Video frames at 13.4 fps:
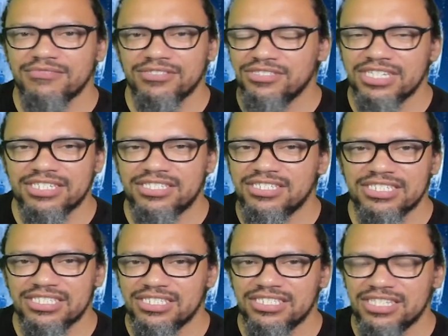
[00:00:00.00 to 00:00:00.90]
Just
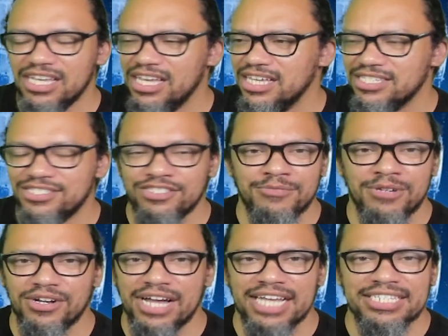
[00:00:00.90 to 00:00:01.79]
to assume
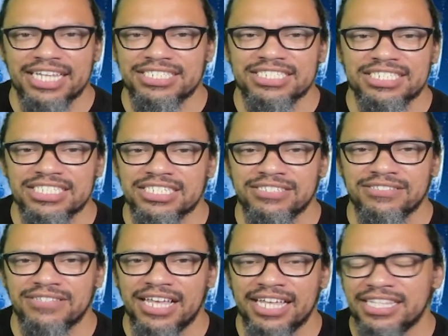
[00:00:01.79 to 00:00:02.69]
her identity,
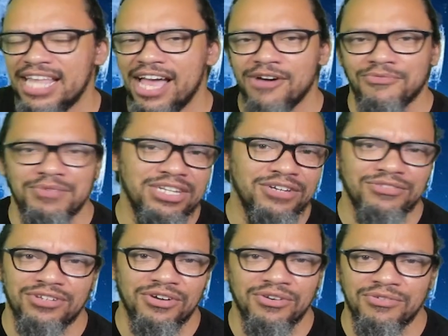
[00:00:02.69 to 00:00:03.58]
and now we don't
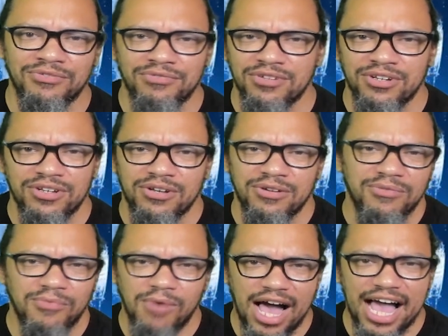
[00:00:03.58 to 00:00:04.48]
know
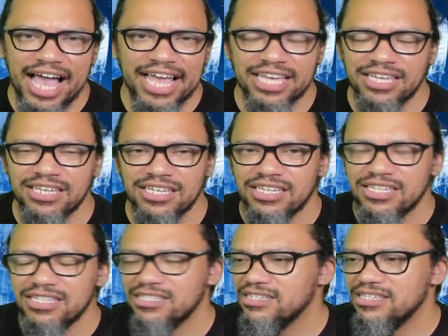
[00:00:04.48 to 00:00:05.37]
why.
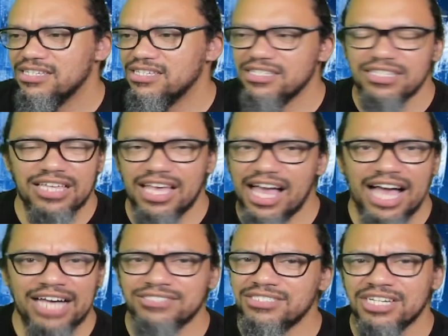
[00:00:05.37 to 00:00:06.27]
I
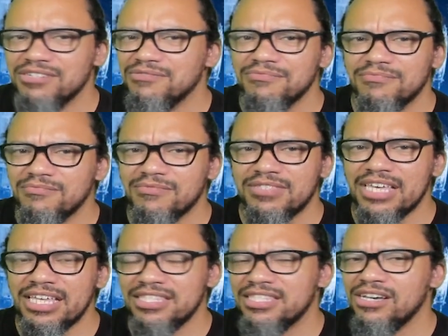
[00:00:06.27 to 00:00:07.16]
don't know.
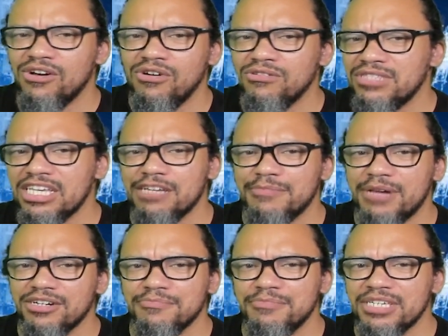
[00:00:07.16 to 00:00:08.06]
The whole thing
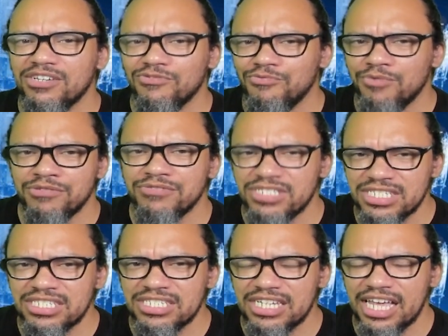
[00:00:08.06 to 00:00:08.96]
about her being
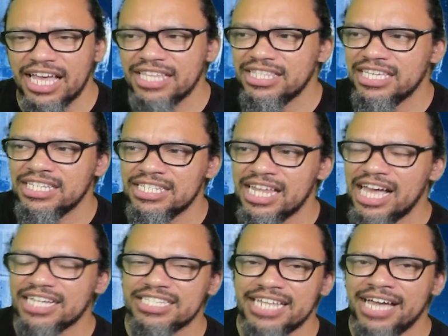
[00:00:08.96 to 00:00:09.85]
wounded and then
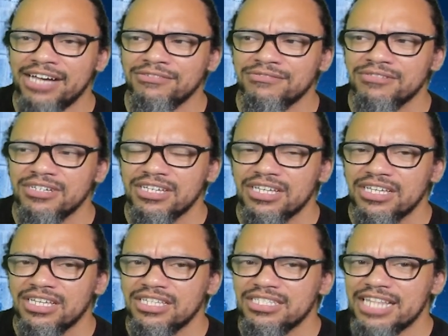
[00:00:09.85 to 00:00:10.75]
knocked out.
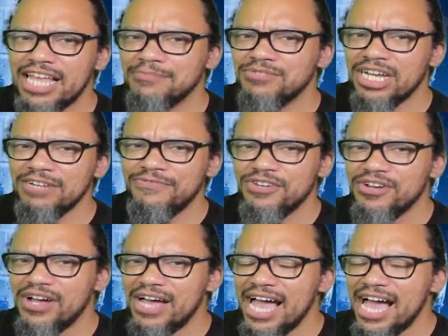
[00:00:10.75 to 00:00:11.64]
Now I'm trying to
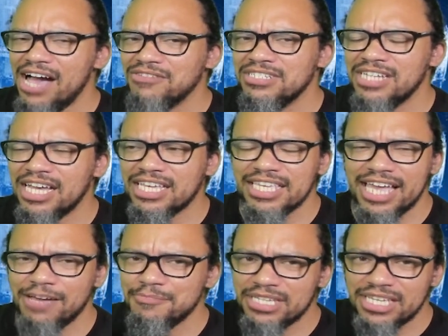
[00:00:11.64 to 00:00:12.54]
figure out how the knocking
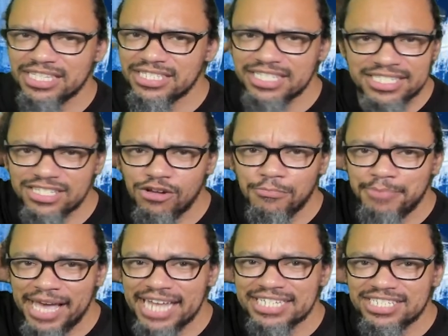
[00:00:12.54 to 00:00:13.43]
out, because there's no
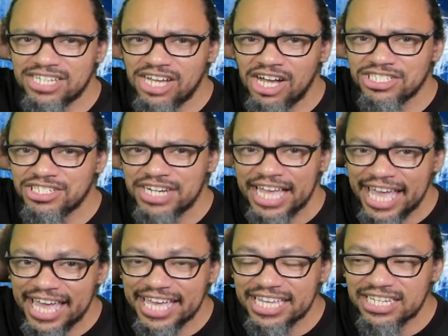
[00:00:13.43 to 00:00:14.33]
bandage on her
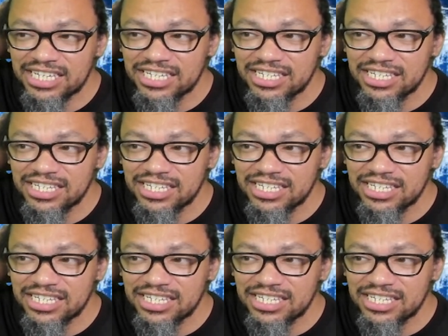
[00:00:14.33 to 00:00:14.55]
head,